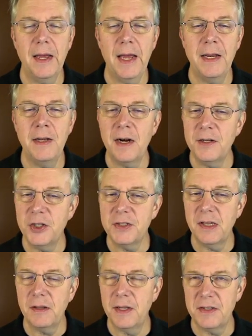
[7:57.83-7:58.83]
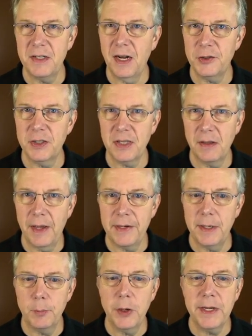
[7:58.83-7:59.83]
And not just the, it's not just the line
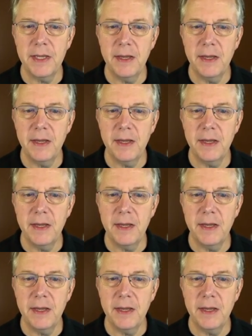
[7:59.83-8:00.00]
number, it